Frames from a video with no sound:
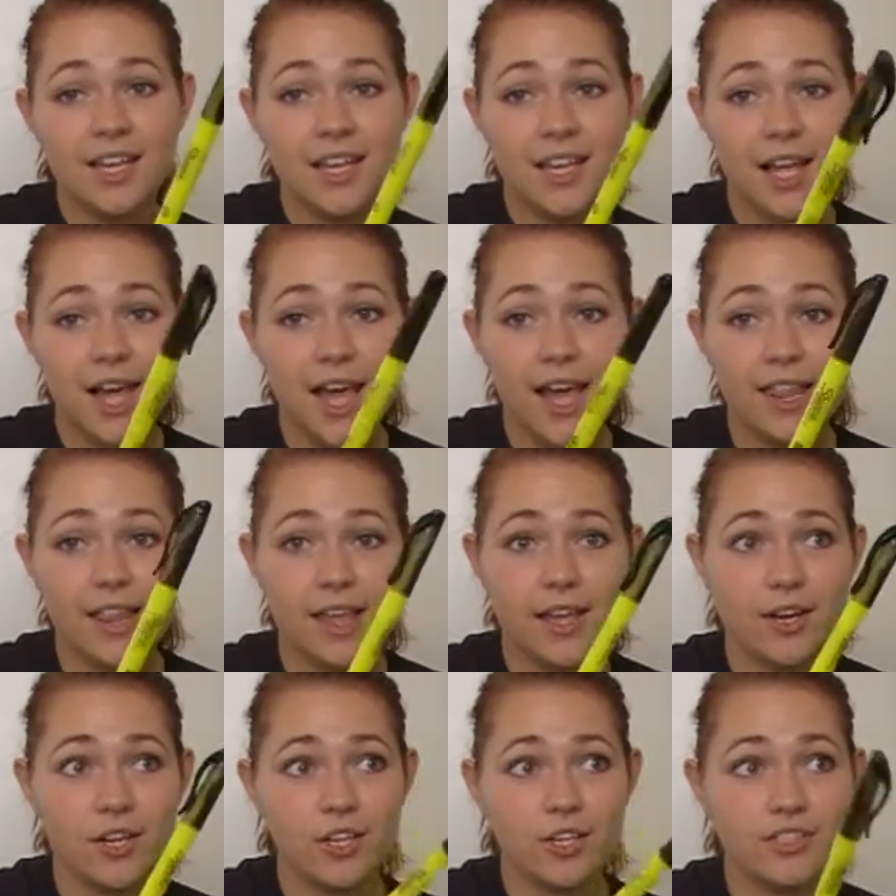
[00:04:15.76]

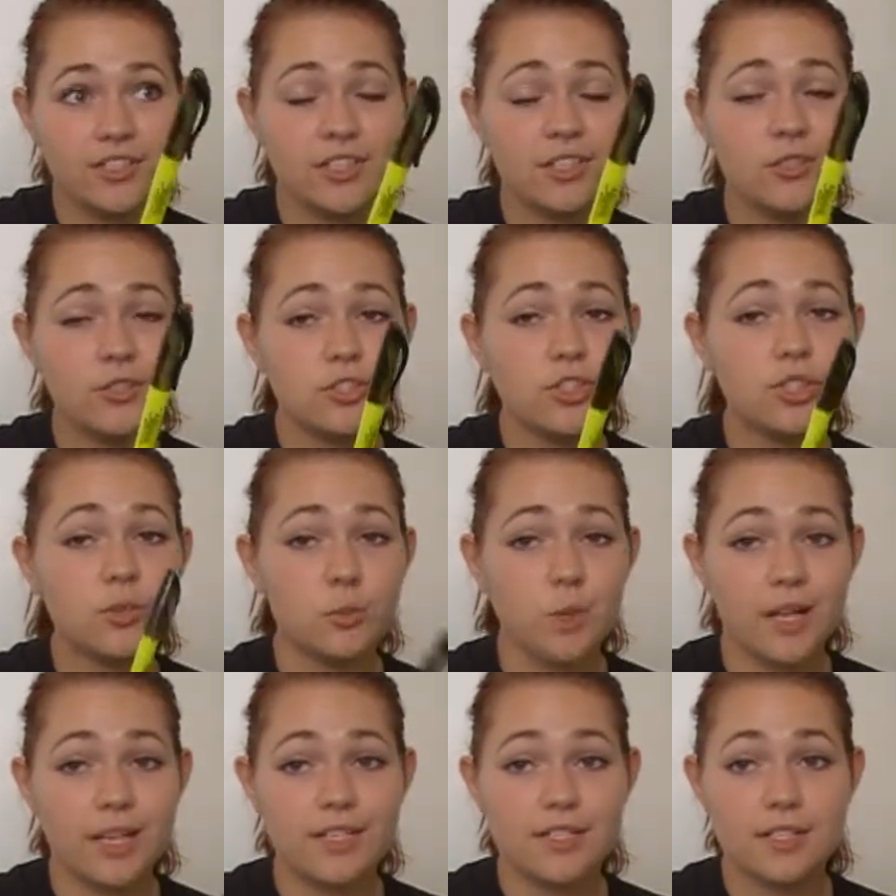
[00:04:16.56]
Highlighters, and usually you
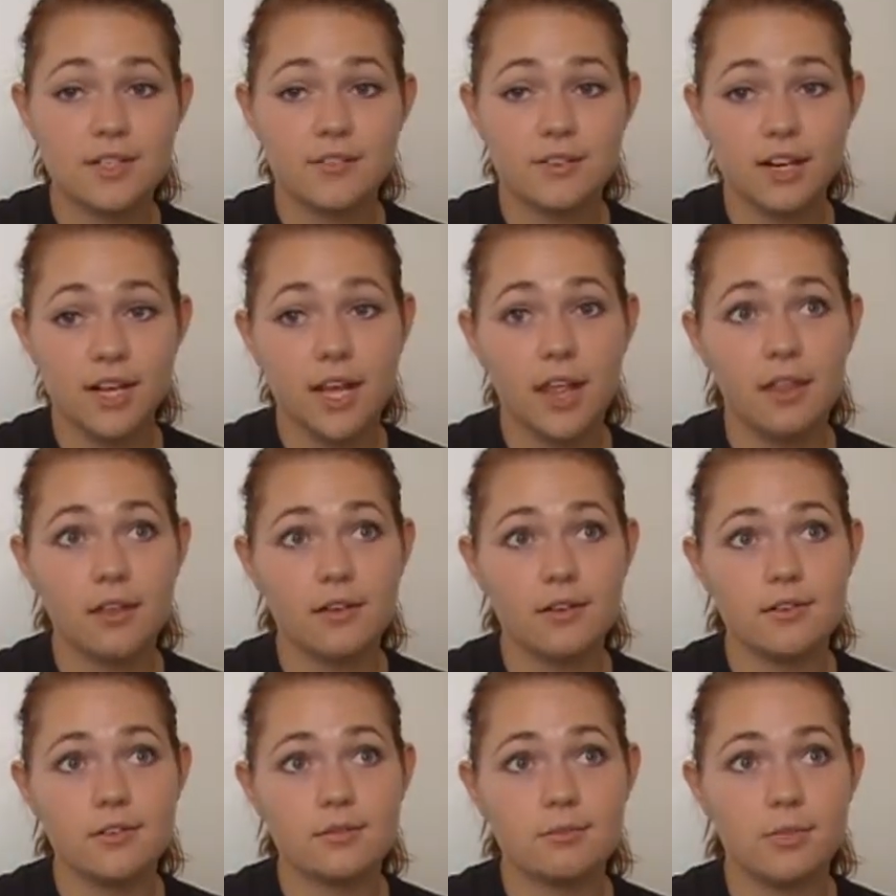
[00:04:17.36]
want different
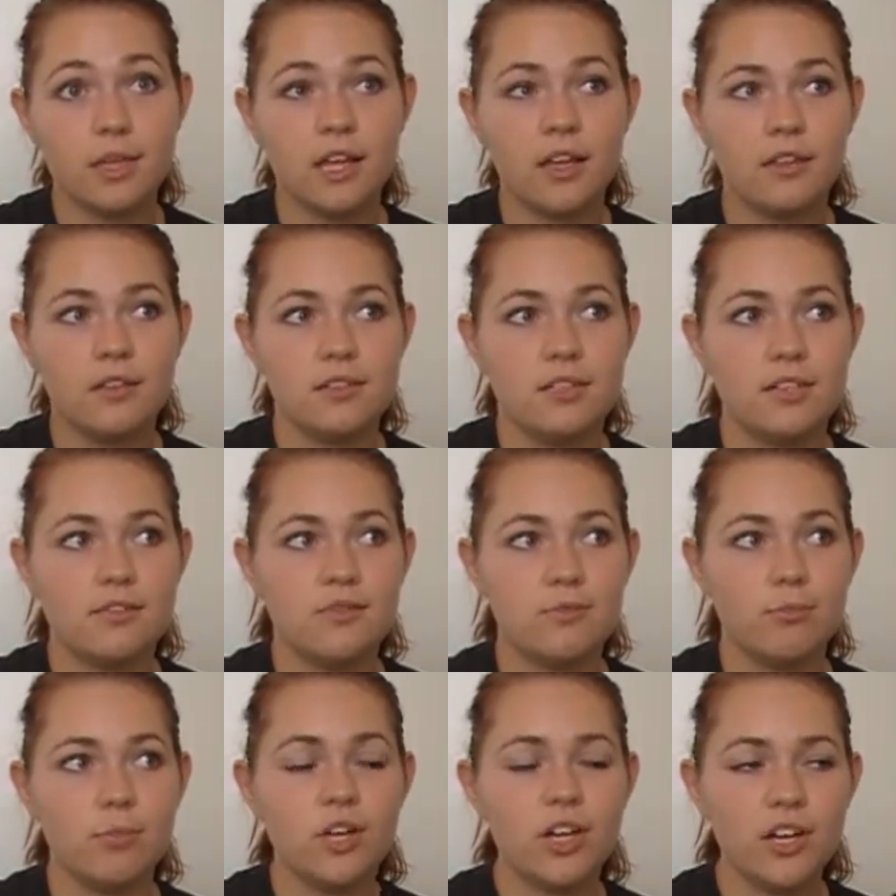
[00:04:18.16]
colors because
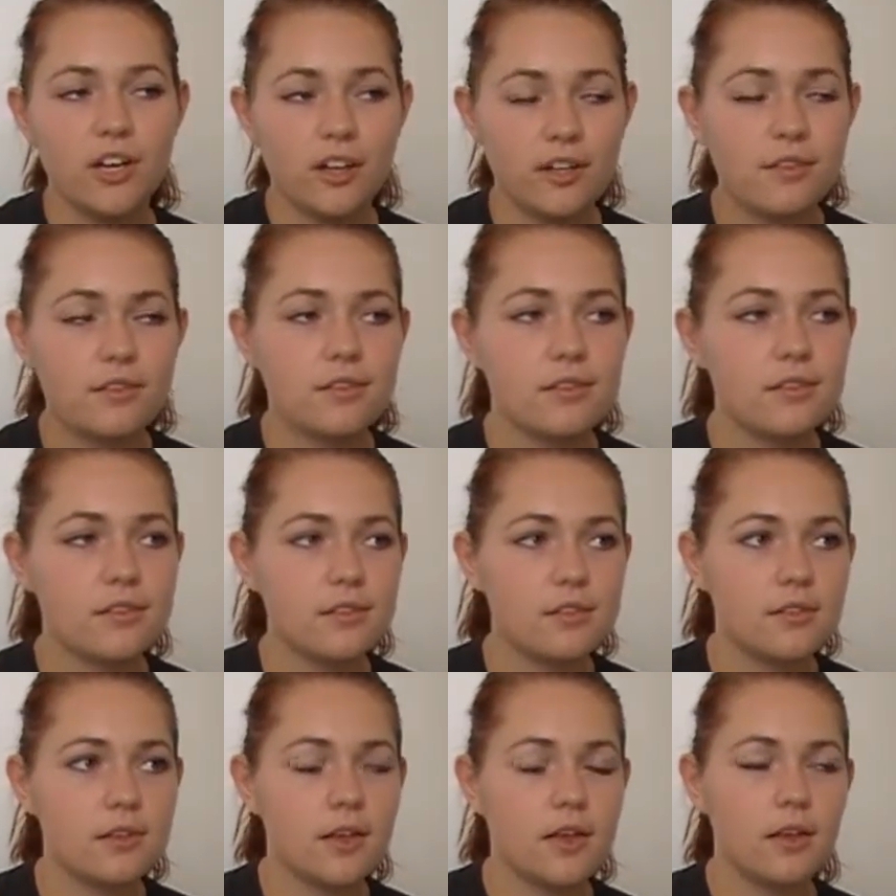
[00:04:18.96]
different books,
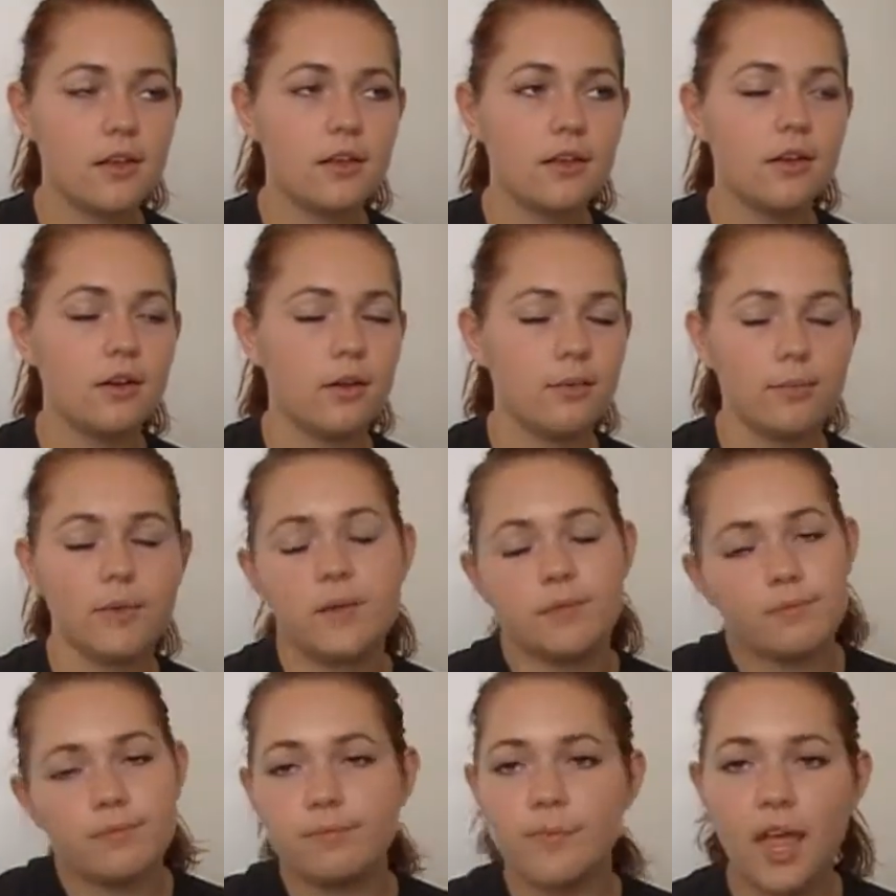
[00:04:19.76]
you know what I
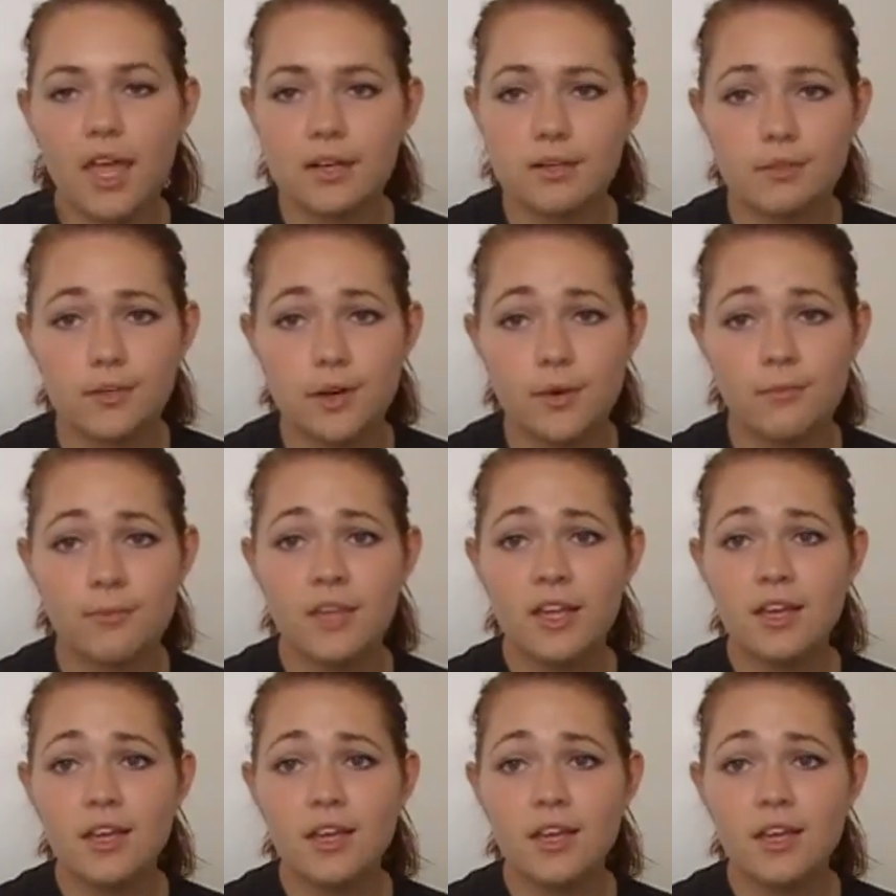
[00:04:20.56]
mean? I don't know.